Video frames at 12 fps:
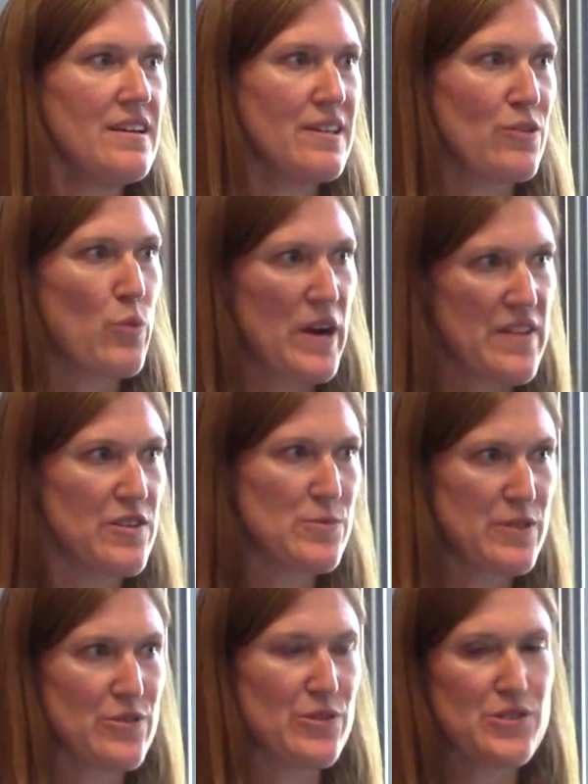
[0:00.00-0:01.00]
where those
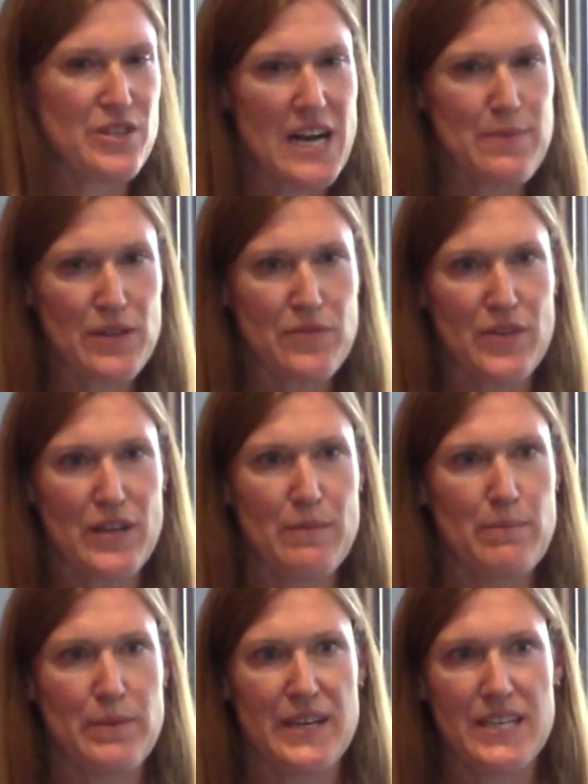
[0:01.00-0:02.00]
minerals are coming
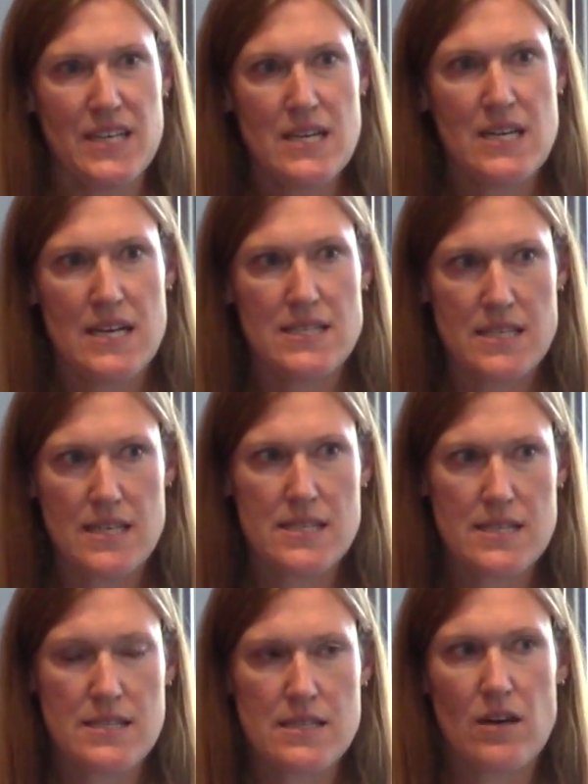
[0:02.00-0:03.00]
from, but
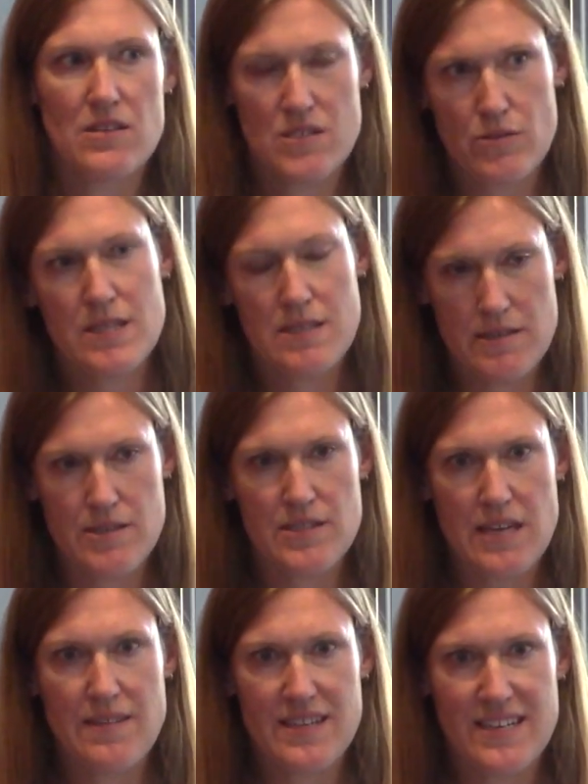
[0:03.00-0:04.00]
it's also easier
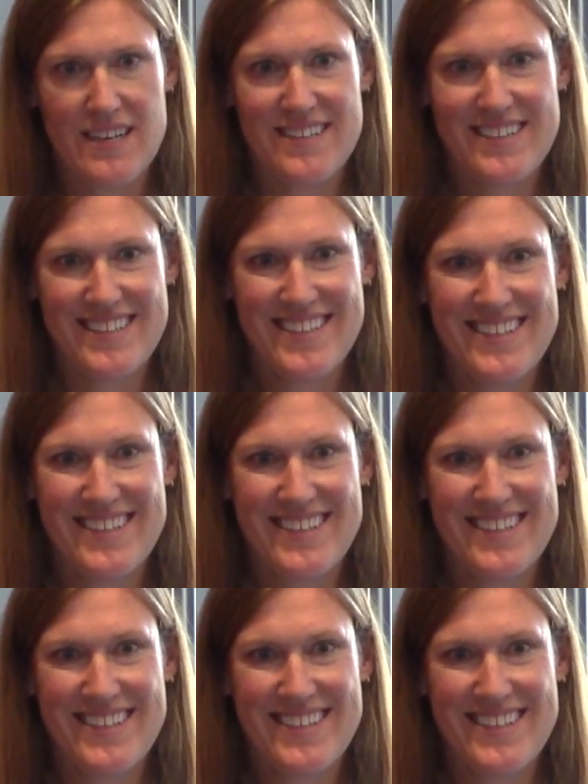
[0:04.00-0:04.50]
said than done.